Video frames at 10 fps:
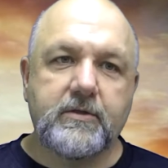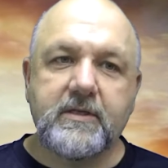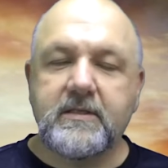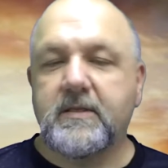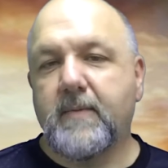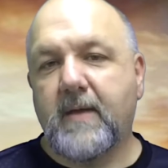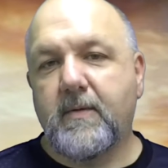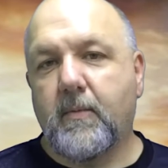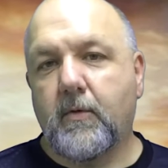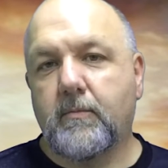since the
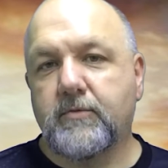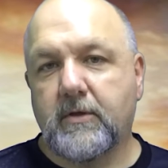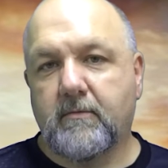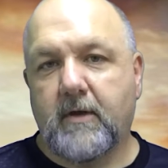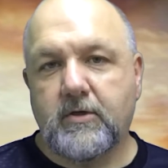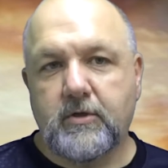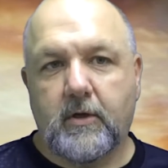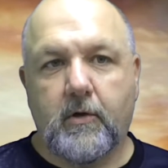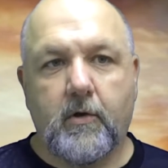baby boom generation and